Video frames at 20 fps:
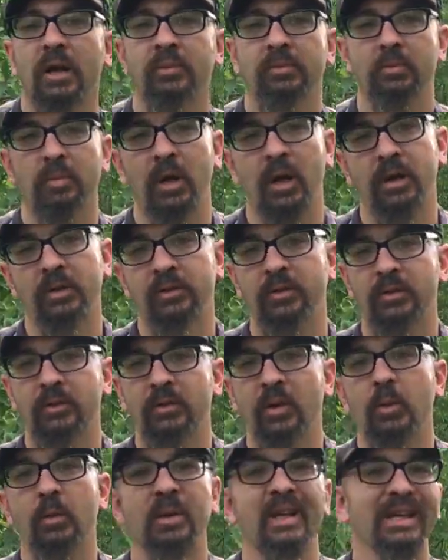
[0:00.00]
spots. It's
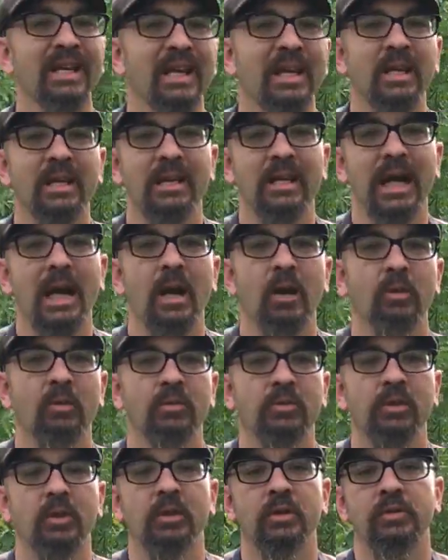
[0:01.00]
going in and out,
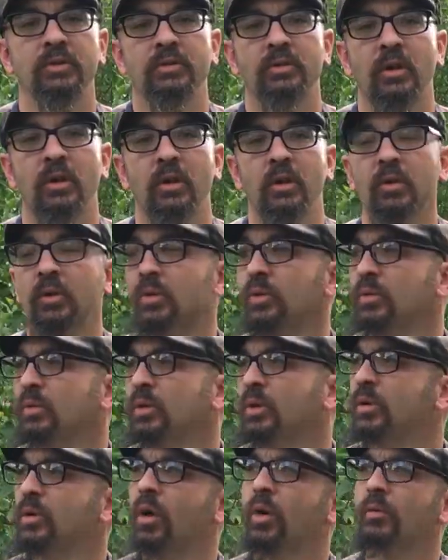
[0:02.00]

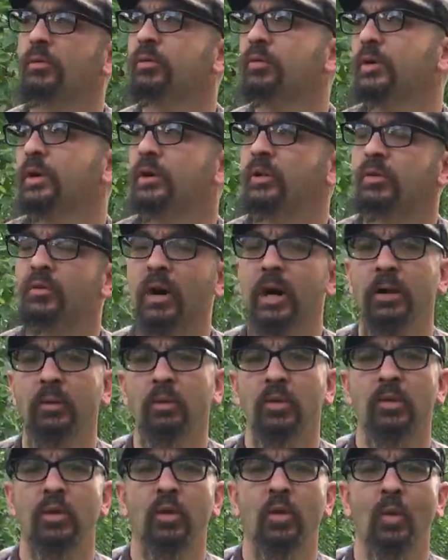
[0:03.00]
so hopefully the light will
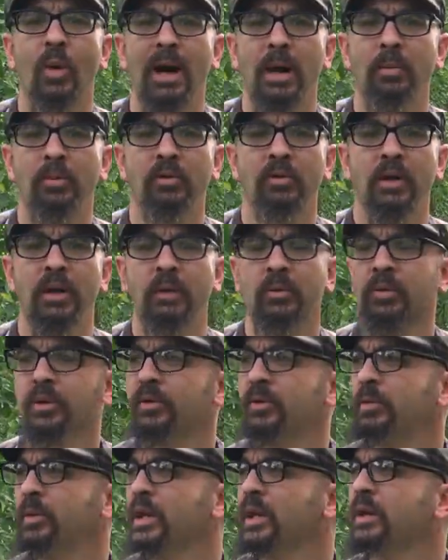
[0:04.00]
cooperate with
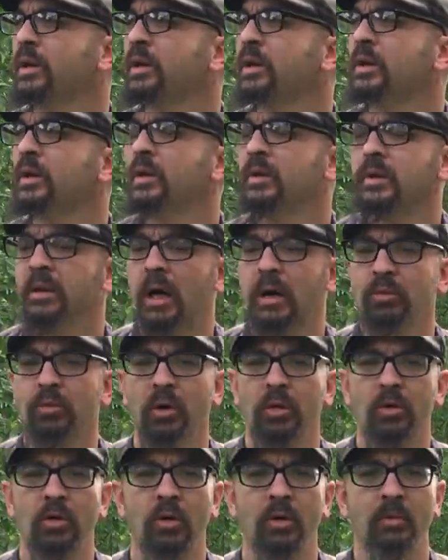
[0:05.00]
me. I brought
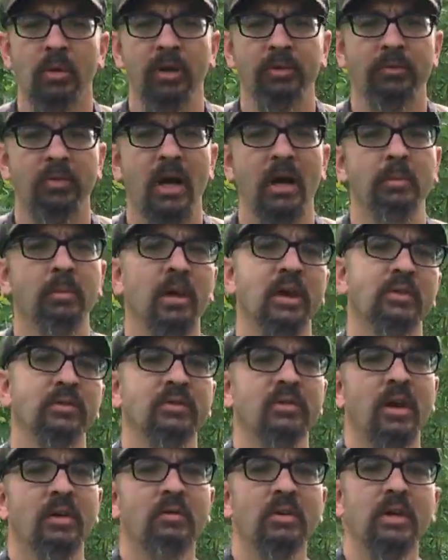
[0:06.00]
along my
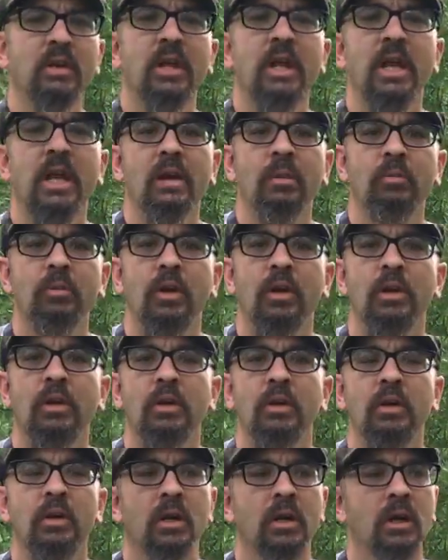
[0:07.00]
5x7 camera.
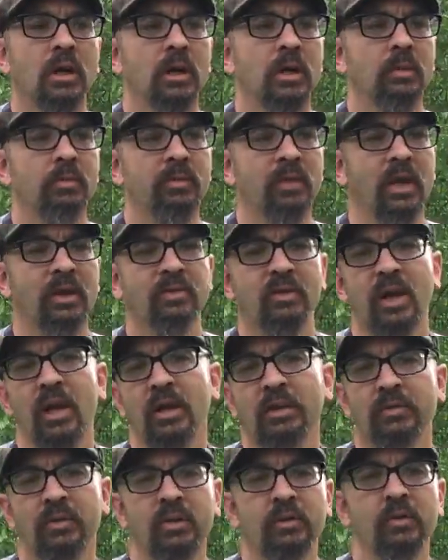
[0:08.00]
That's kind
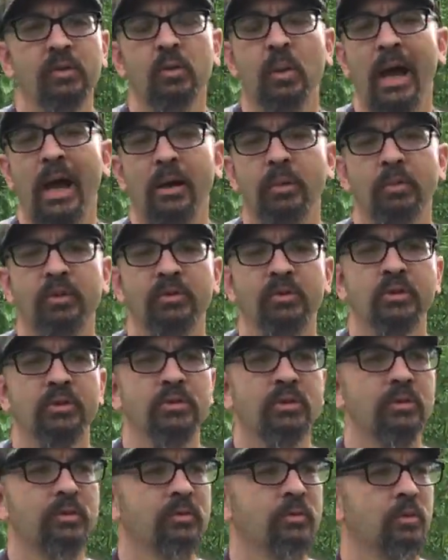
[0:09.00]
of a new
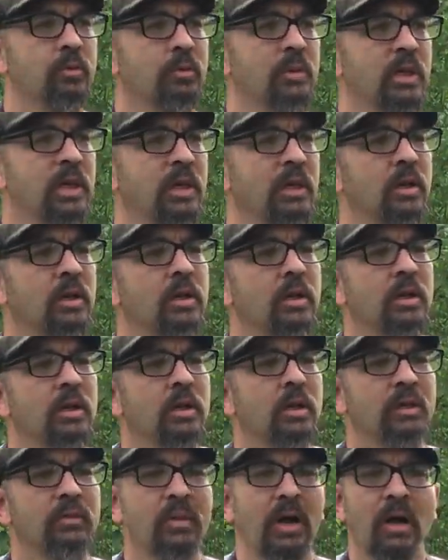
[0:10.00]
acquisition for me.
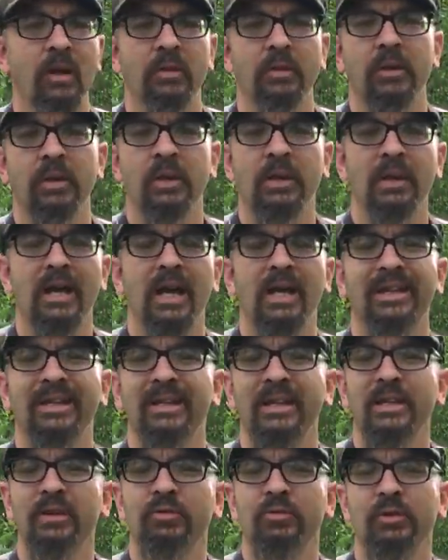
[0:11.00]
Gotten
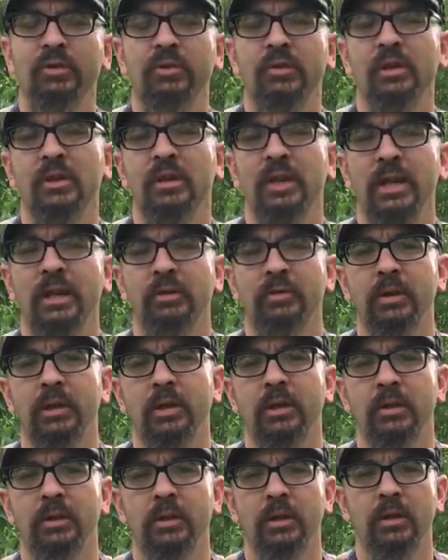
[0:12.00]
interested lately
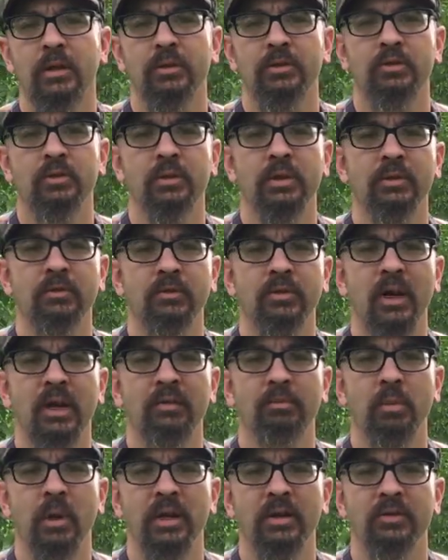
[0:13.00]
in shooting
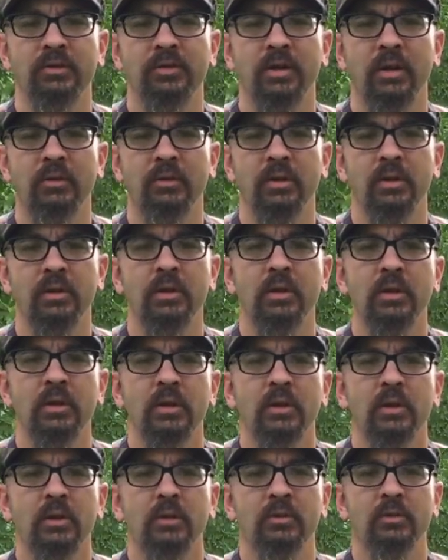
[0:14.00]
5x7.
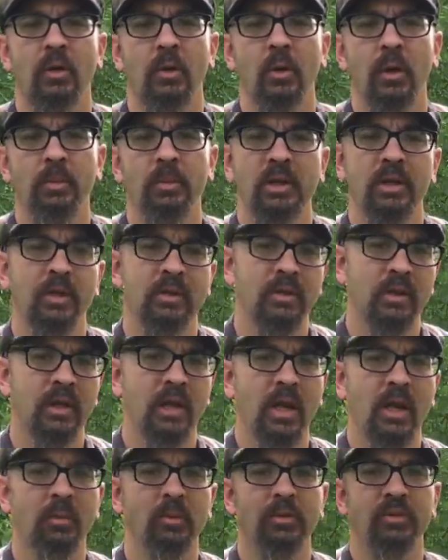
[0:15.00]
So I'm going to get the
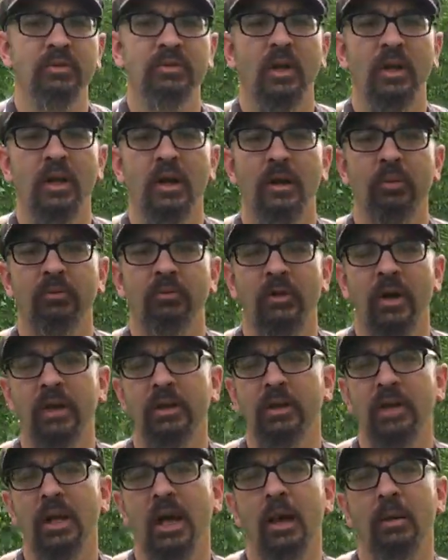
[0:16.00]
camera set up, find the
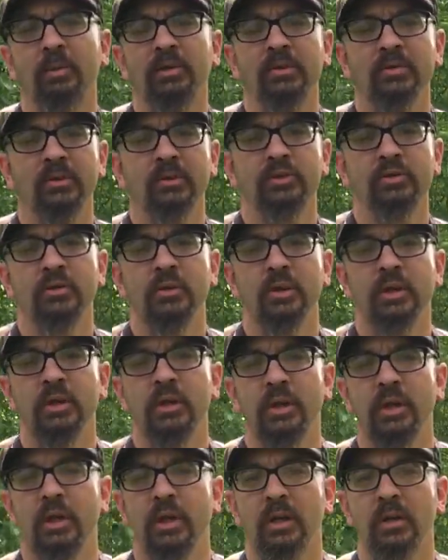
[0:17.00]
composition,
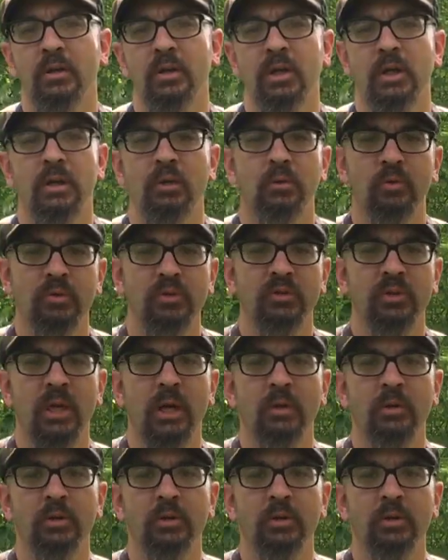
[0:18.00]
and we'll see how it